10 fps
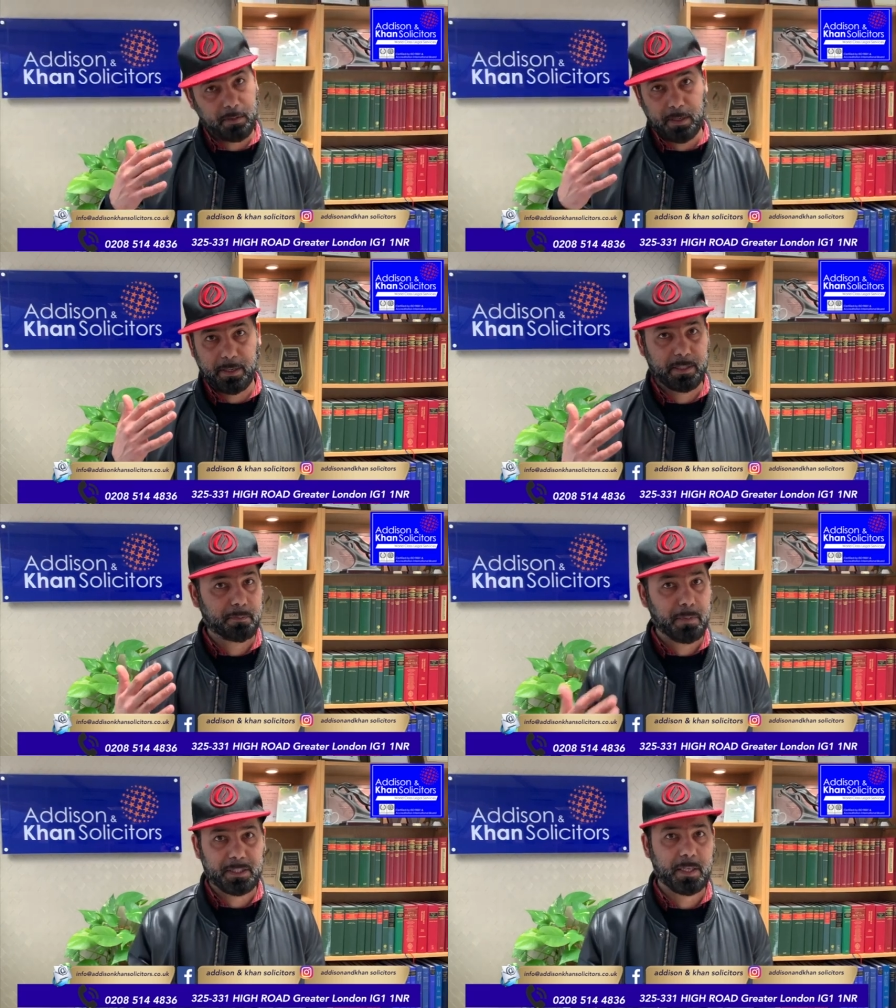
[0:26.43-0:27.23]
is
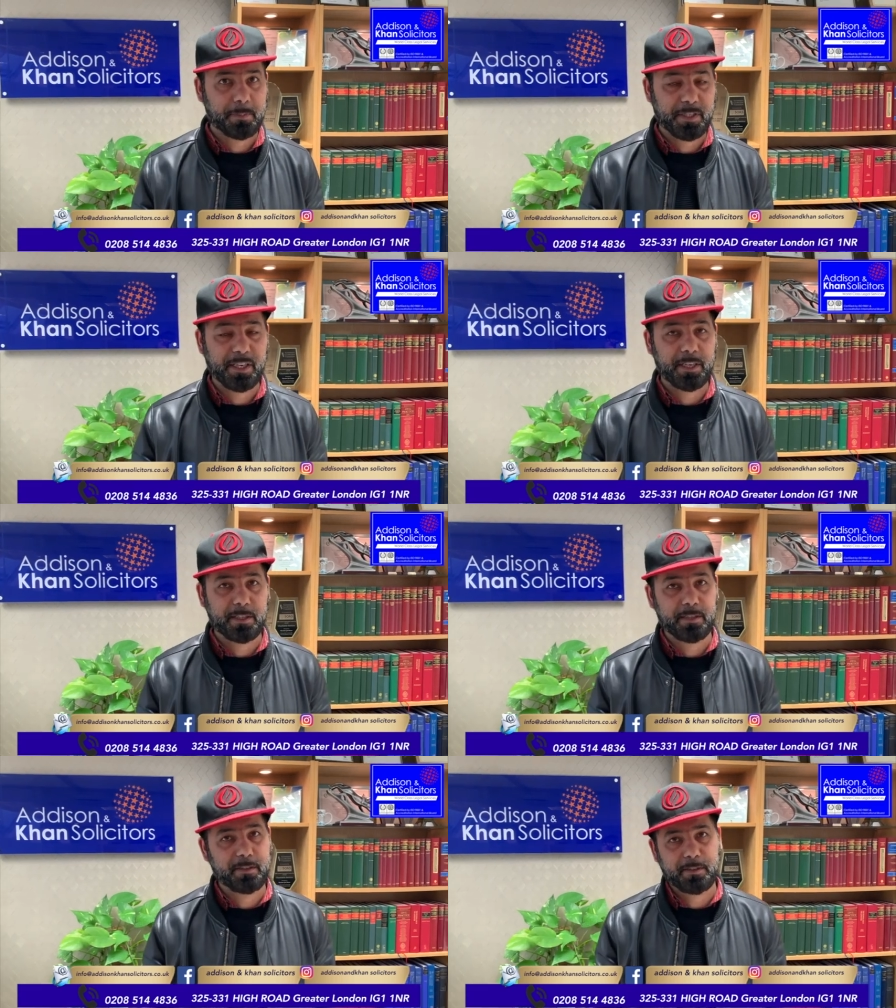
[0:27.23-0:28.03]
much
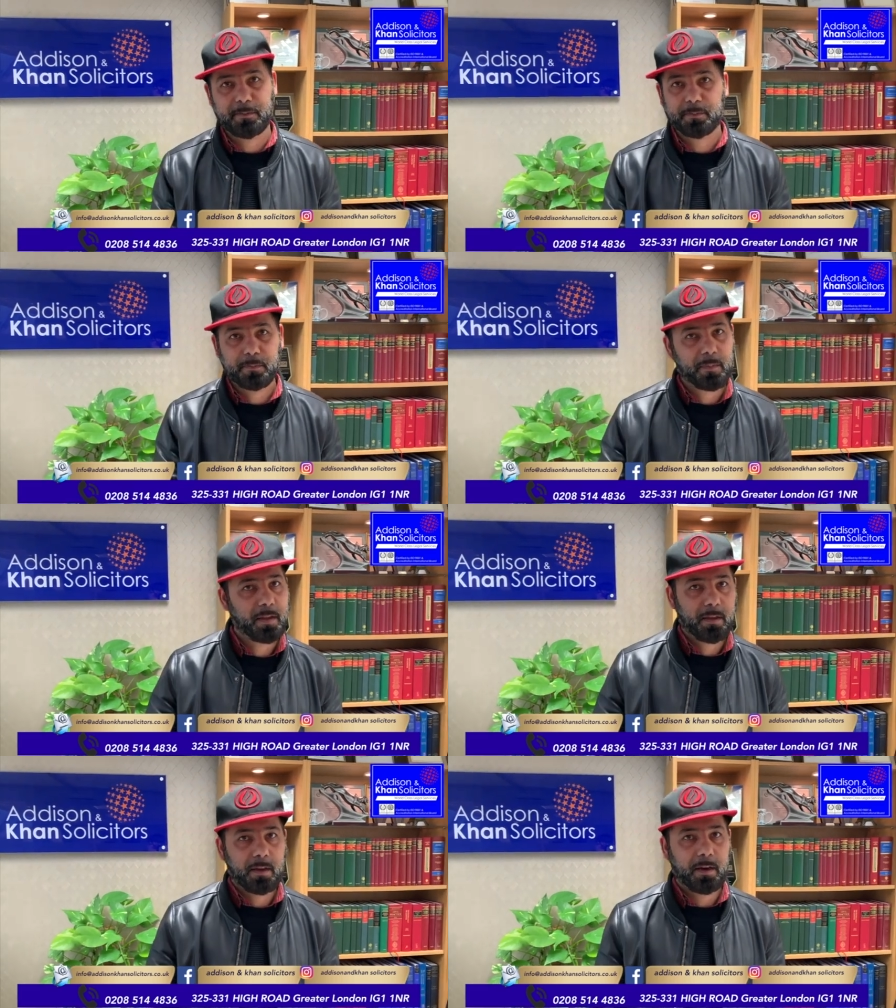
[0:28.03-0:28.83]
appreciated
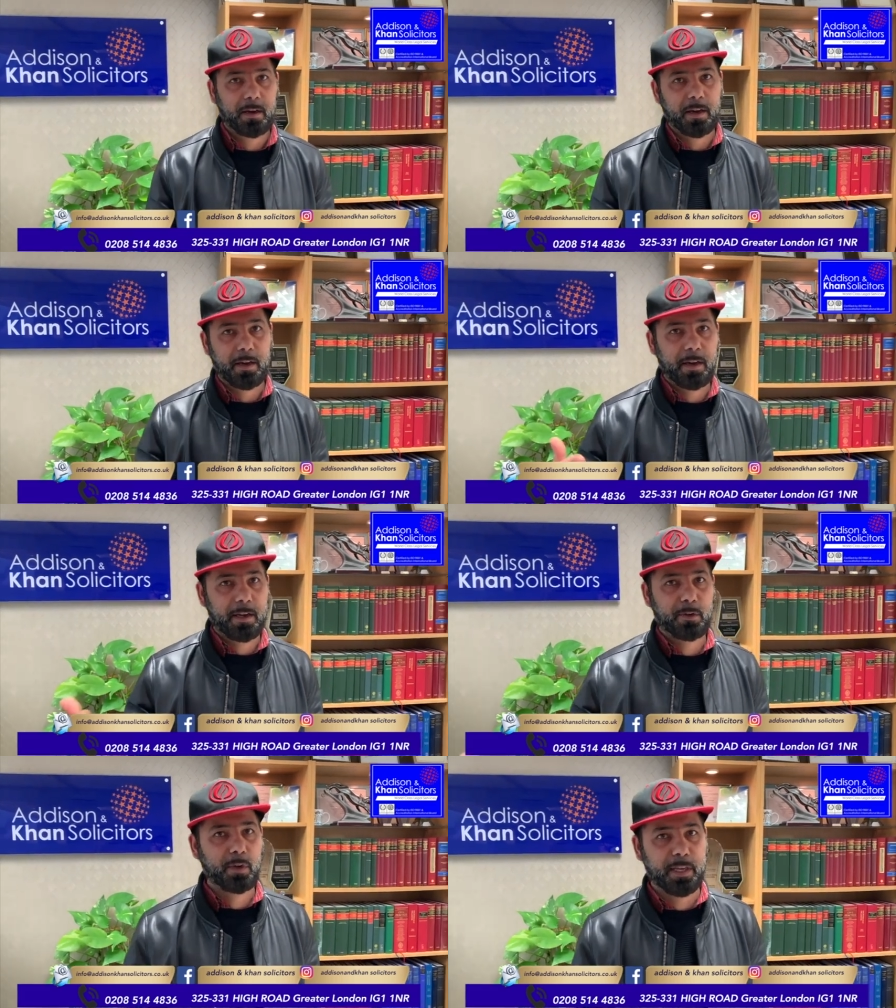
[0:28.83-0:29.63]
I,
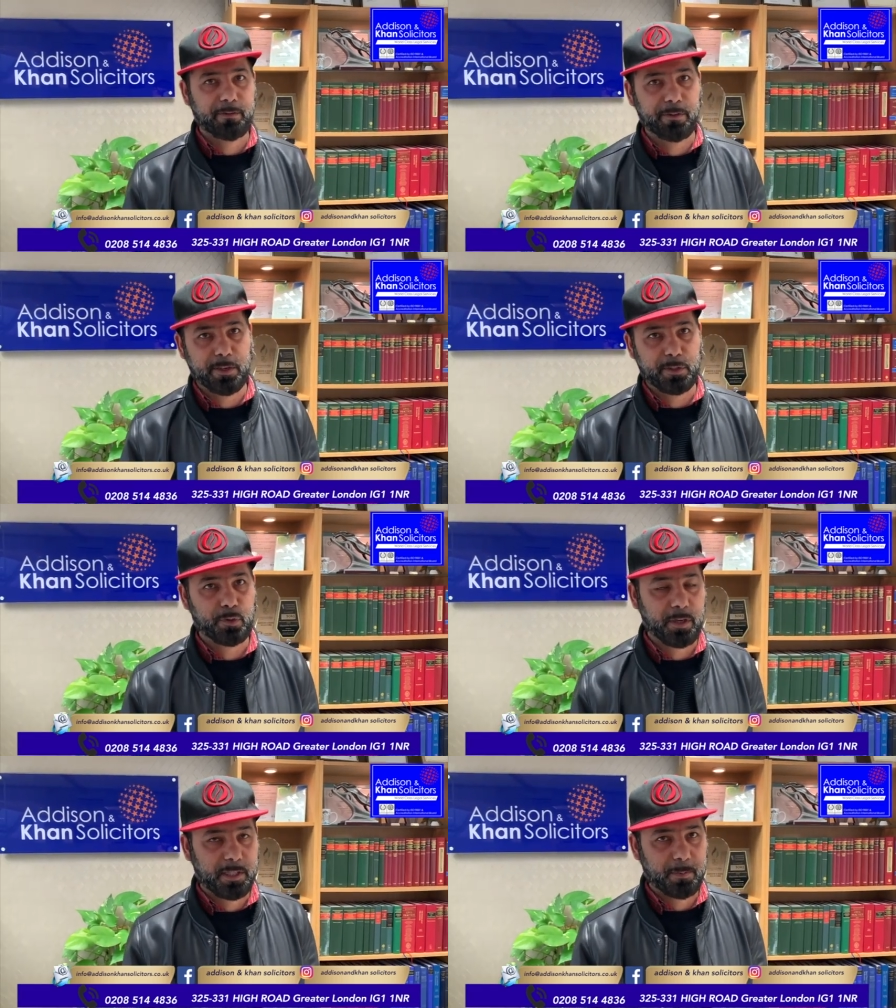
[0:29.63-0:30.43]
don't have words
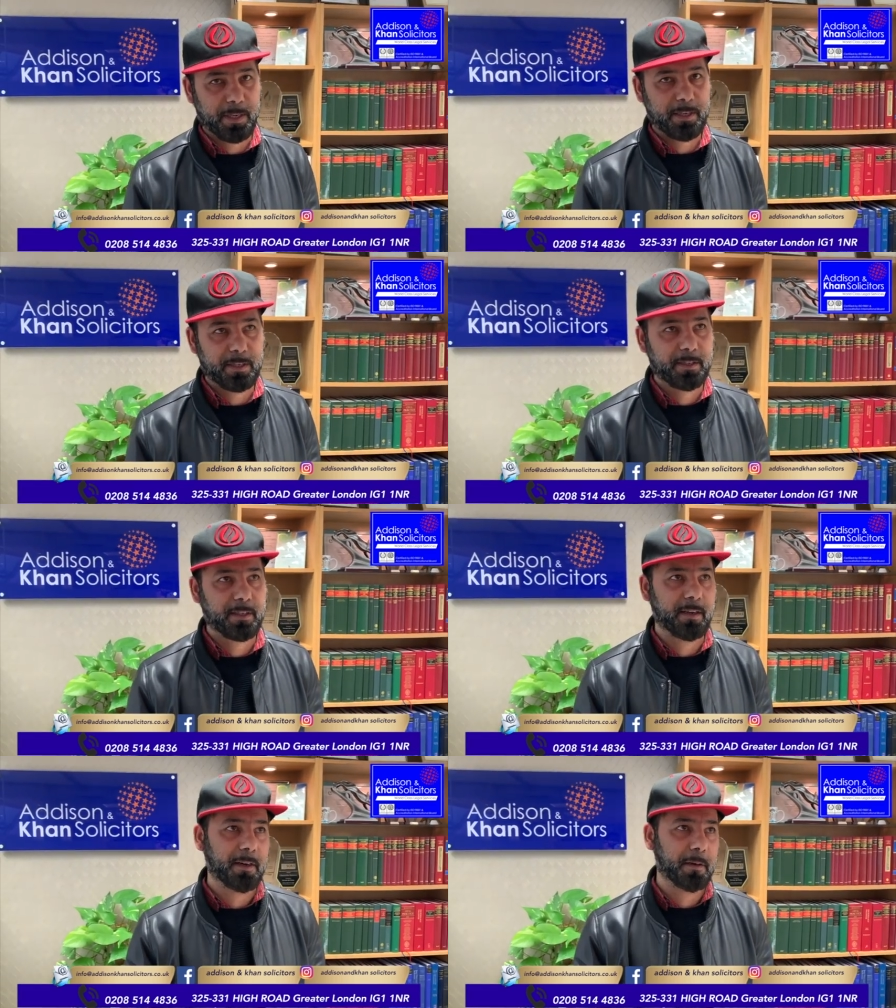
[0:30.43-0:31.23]
to explain it,
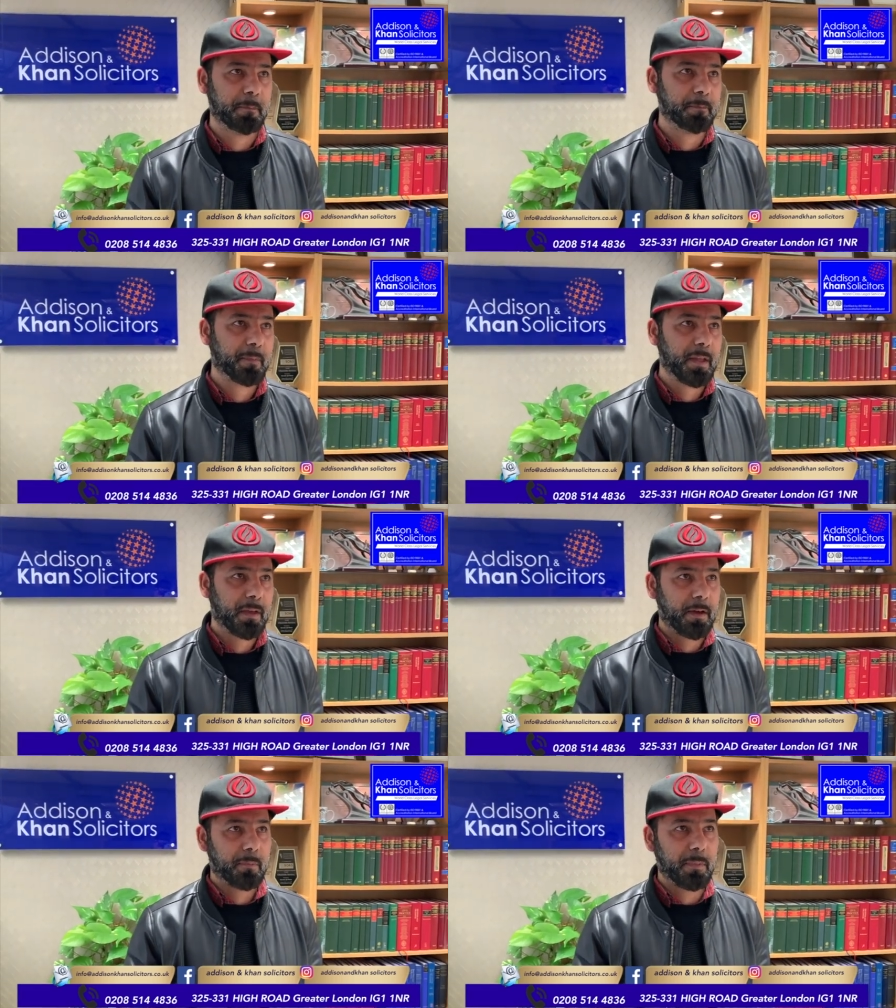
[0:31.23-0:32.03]
um,
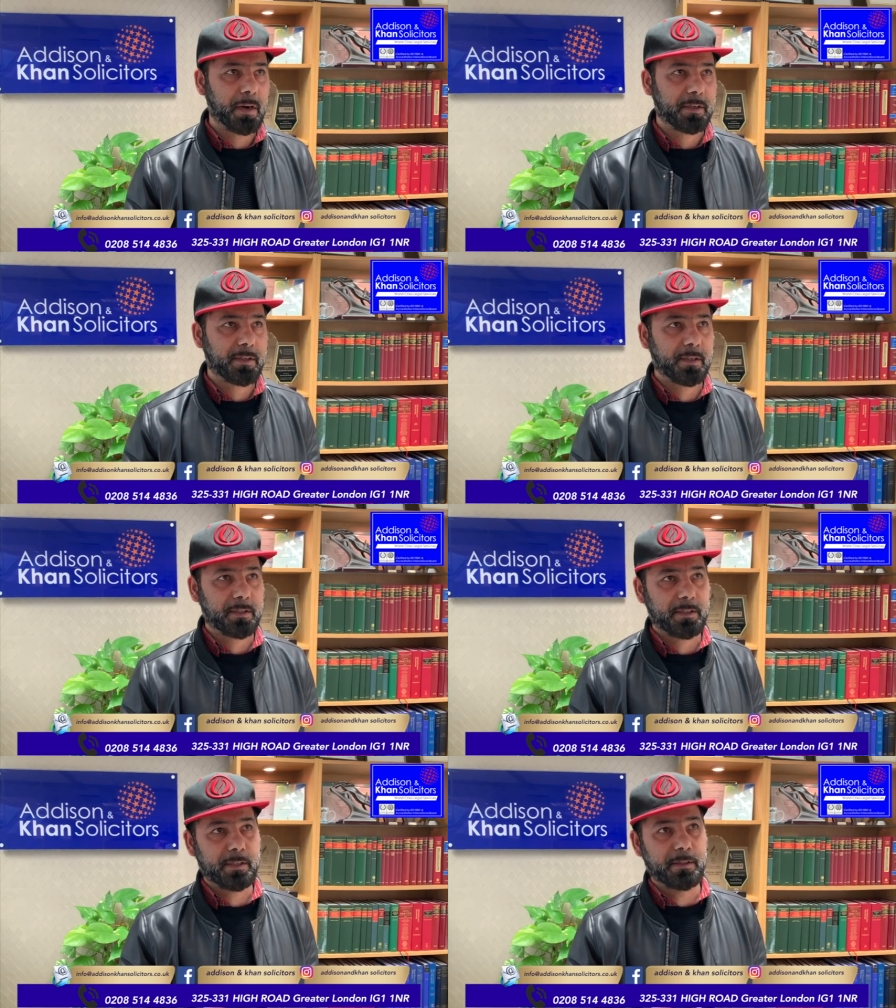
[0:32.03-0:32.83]
but
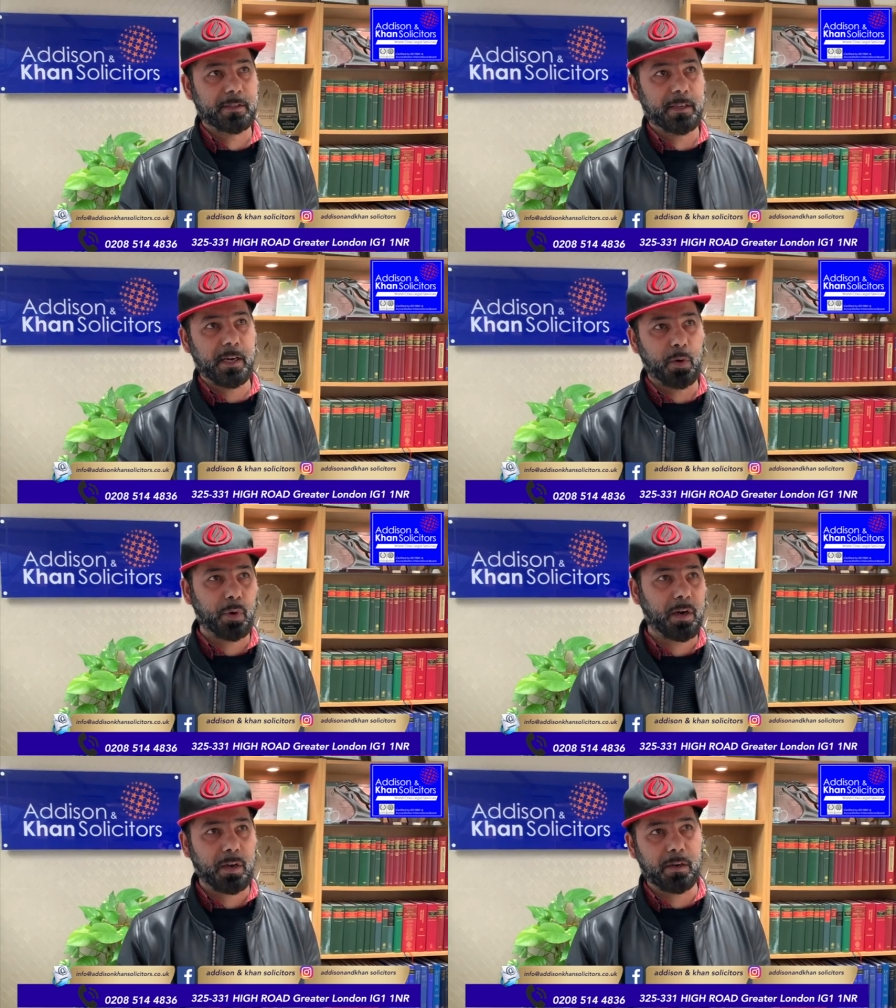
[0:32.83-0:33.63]
the
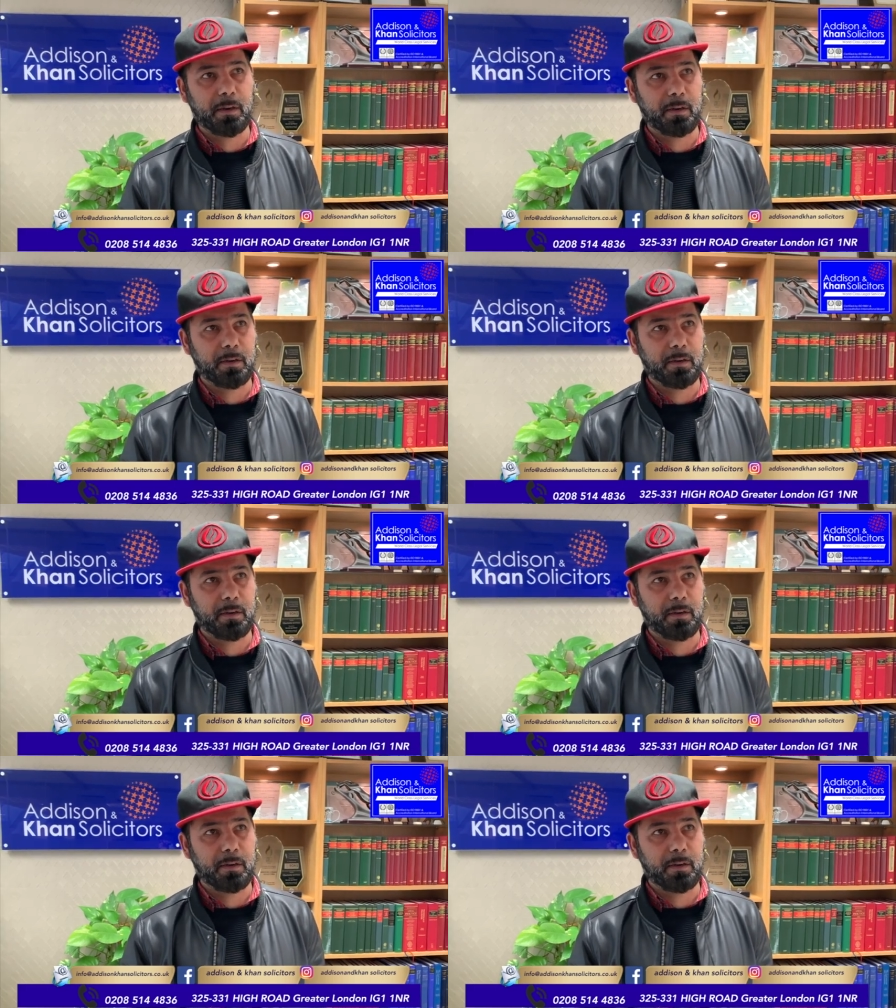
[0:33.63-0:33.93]
overall